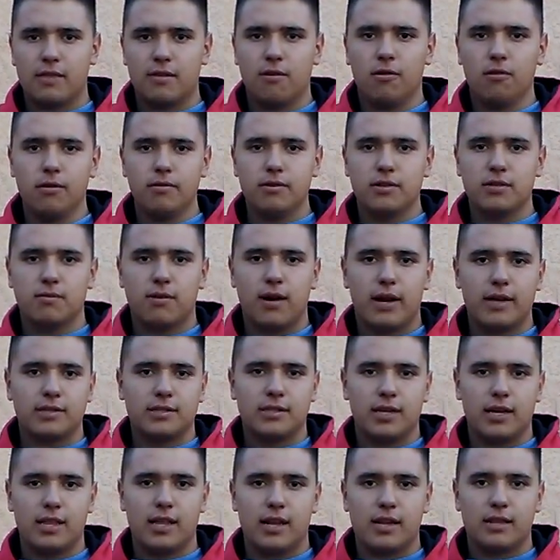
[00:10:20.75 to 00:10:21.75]
And the only reason why I
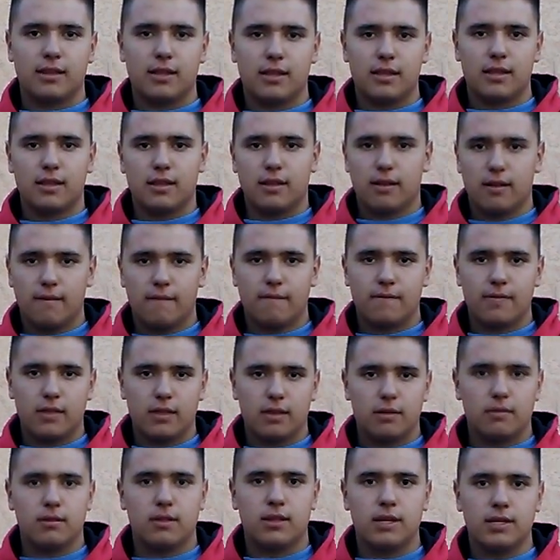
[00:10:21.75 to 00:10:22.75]
say that
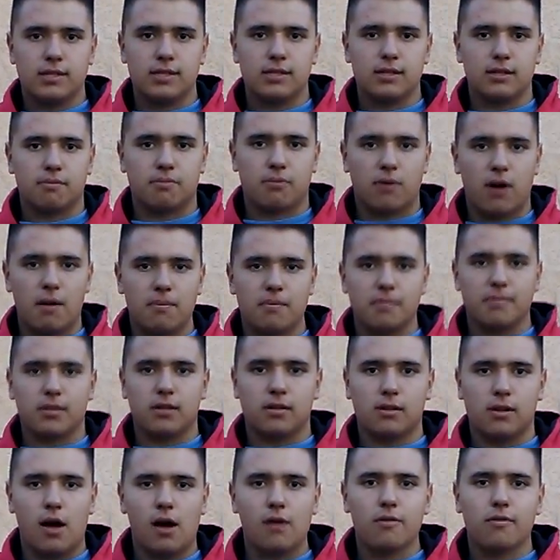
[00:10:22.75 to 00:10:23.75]
this is a problem
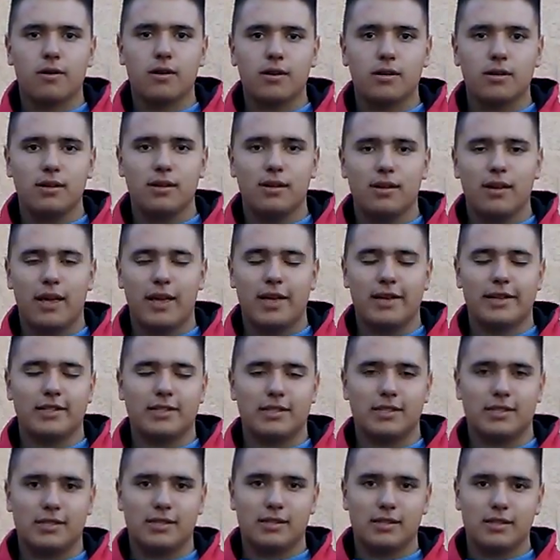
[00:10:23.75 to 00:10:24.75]
in the long run
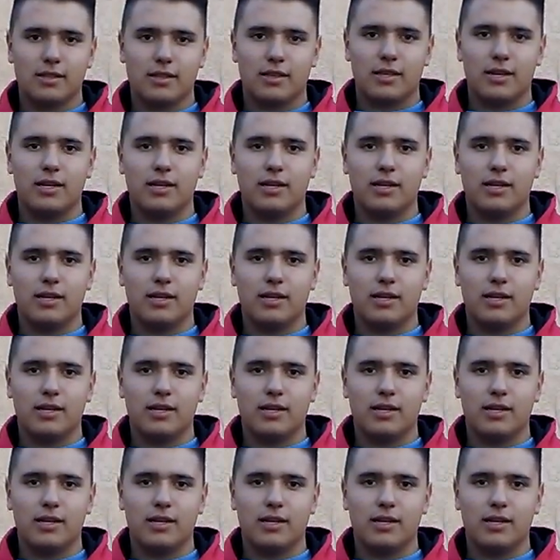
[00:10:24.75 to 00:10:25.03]
is